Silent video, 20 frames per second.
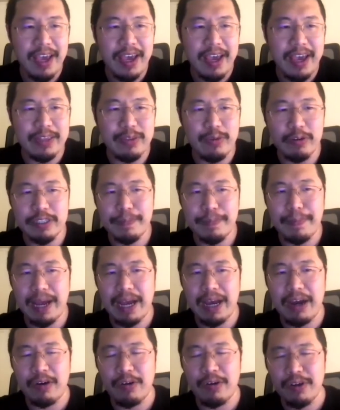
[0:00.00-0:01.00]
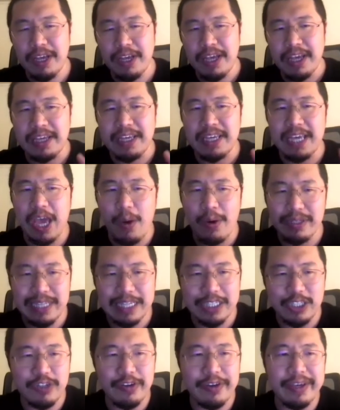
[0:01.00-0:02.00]
It talks about how chaos
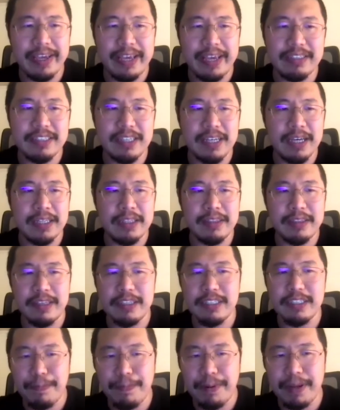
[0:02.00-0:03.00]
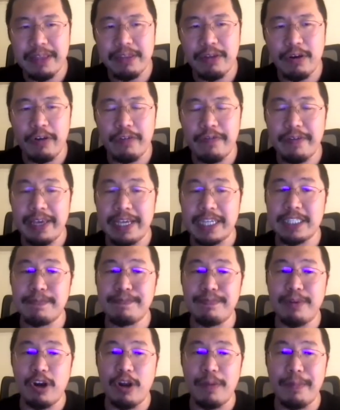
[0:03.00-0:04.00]
engineering is a discipline of
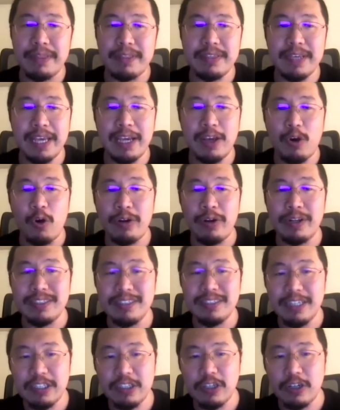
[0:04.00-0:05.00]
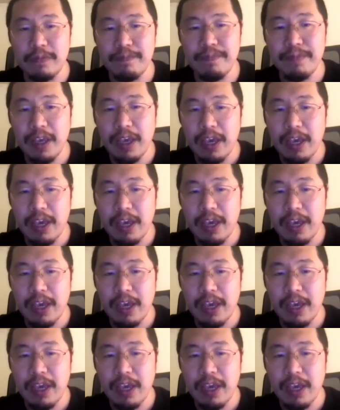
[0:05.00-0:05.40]
experimenting on a system